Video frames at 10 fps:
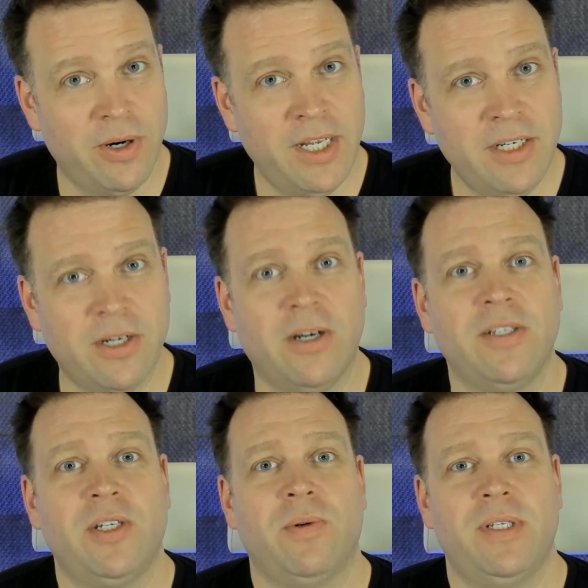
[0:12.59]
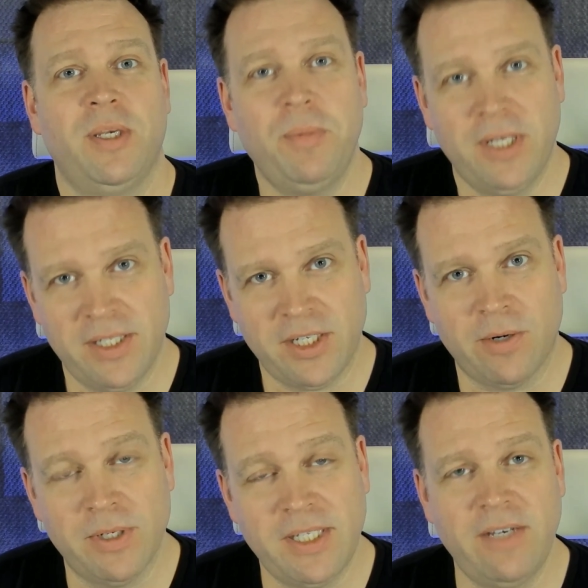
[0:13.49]
end or also recipients are
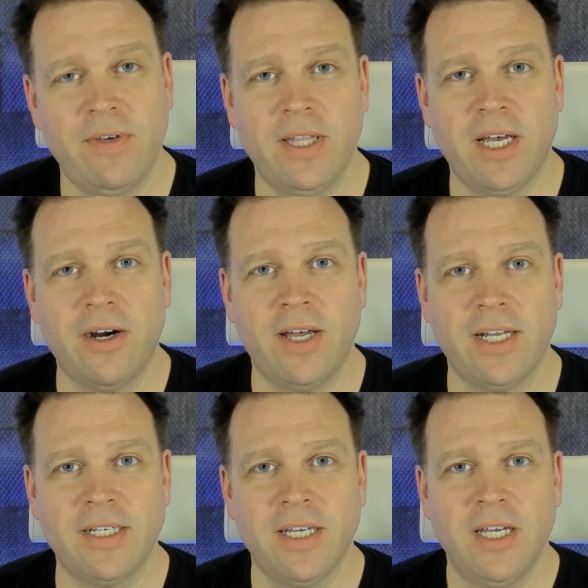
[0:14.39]
receiving their end